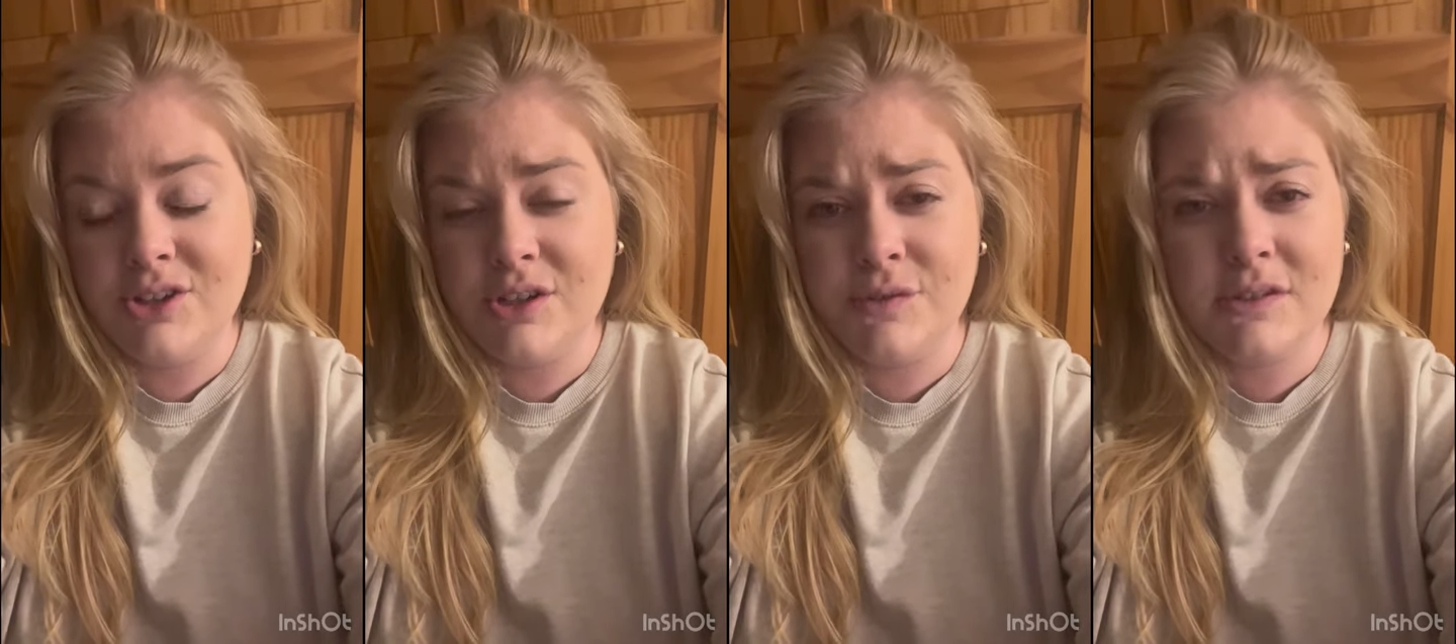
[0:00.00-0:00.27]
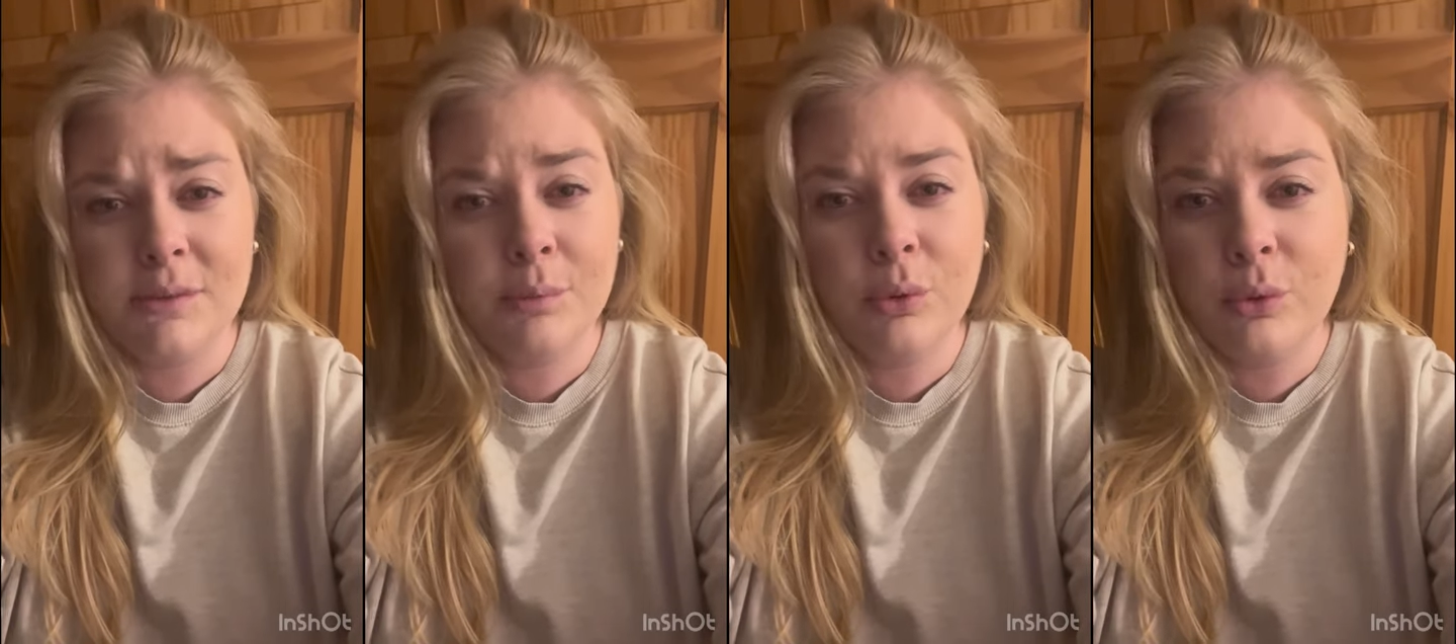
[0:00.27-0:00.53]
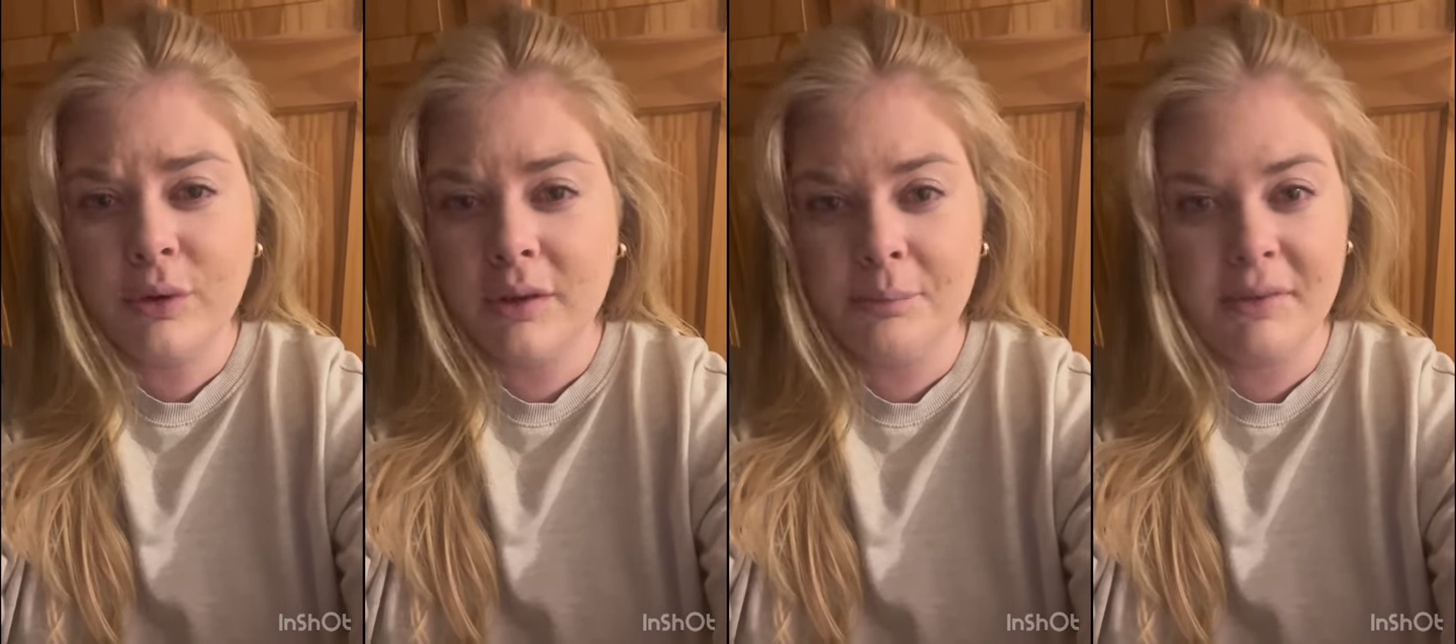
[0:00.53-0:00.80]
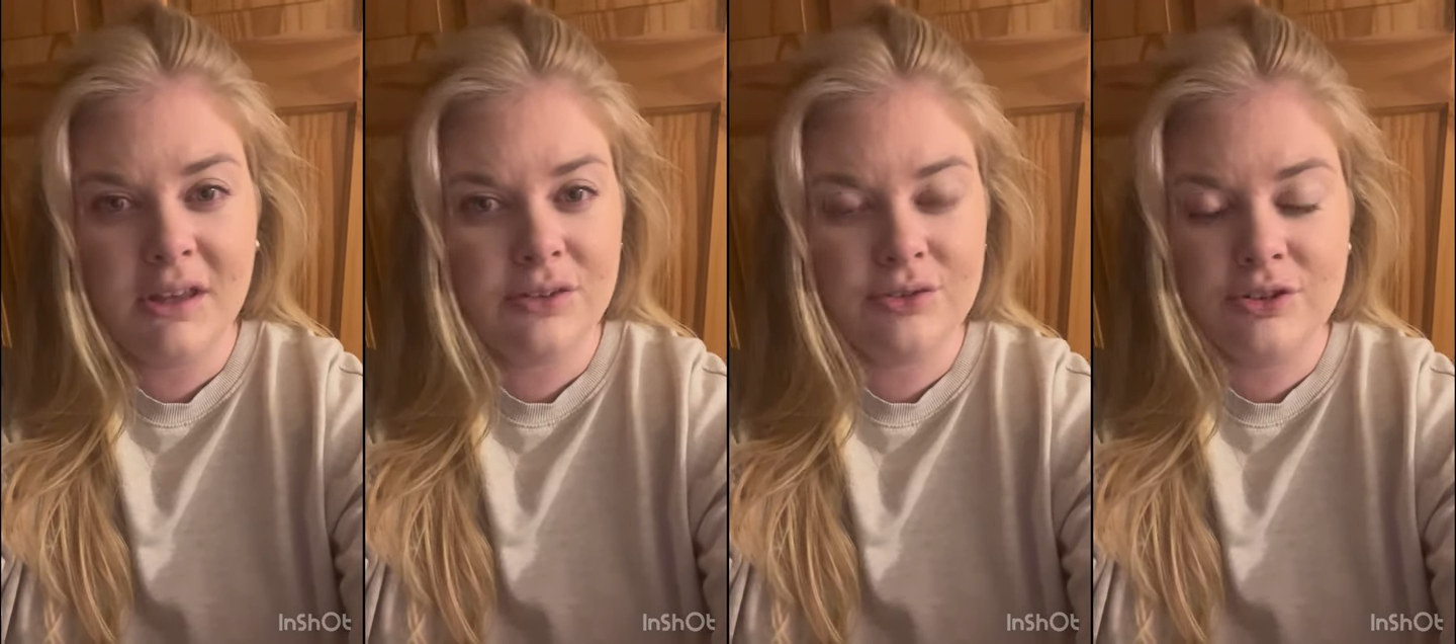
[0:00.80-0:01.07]
You've supported
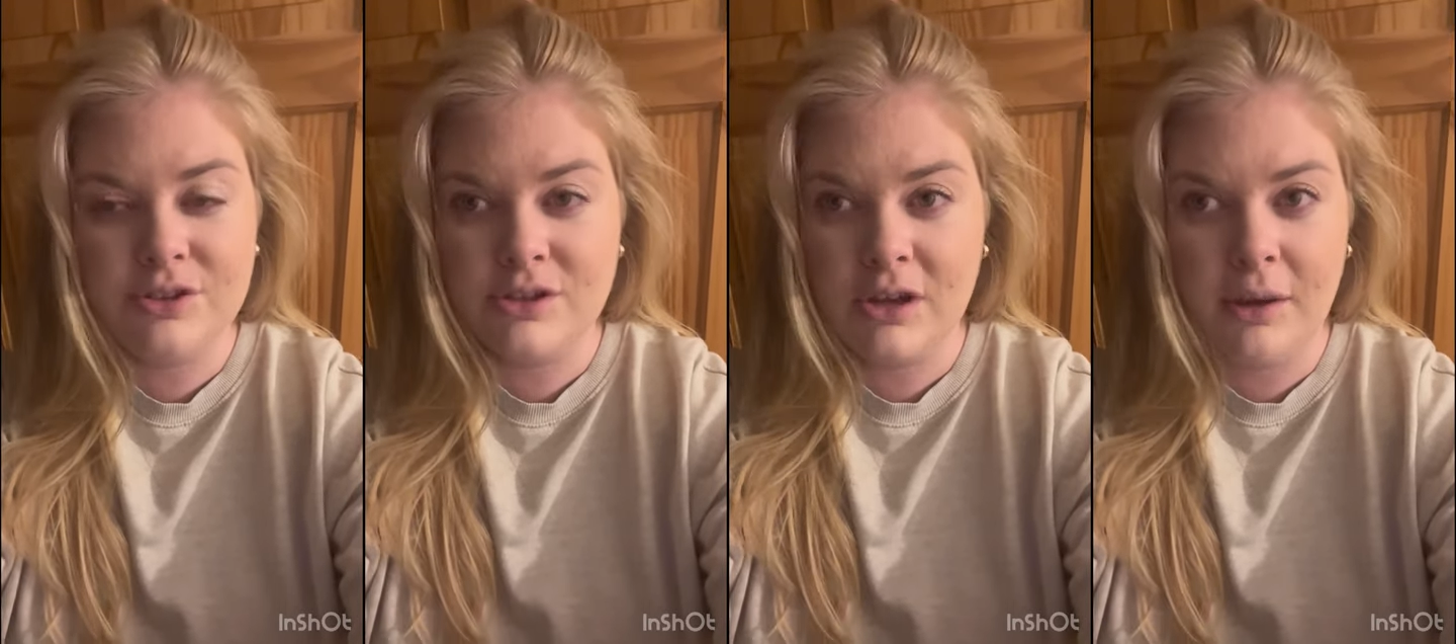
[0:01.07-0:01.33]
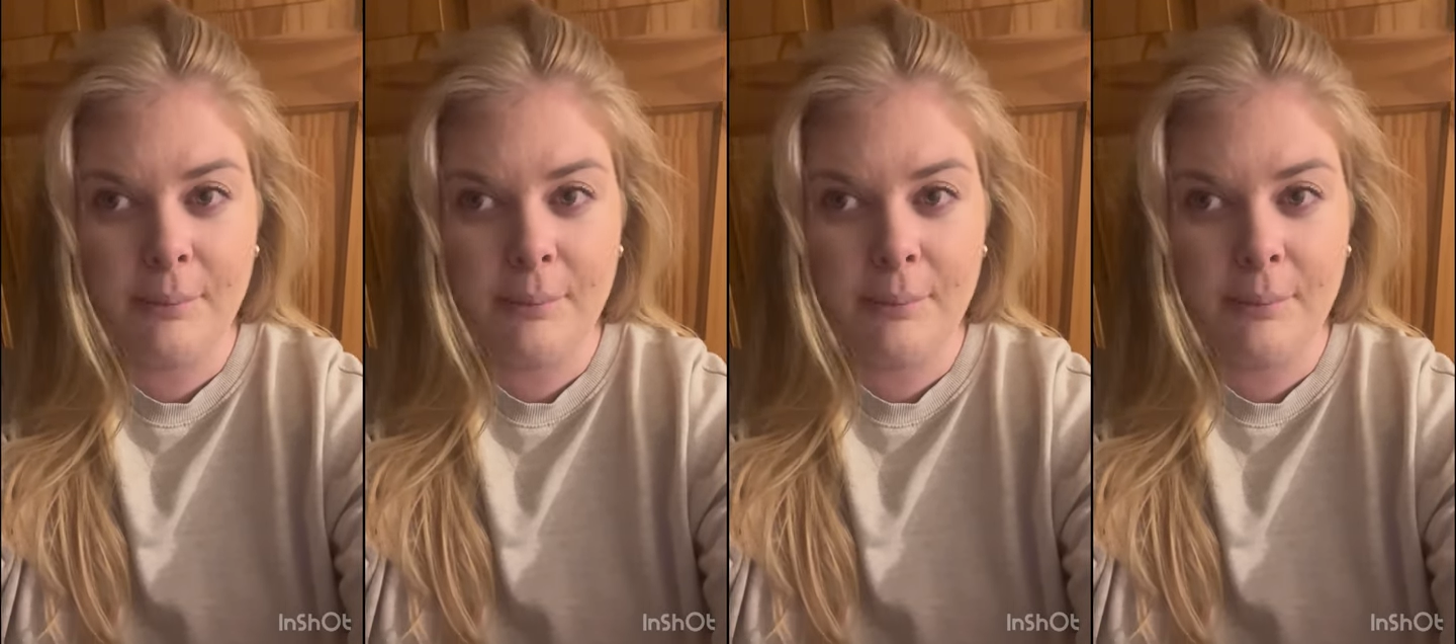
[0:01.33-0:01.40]
me through so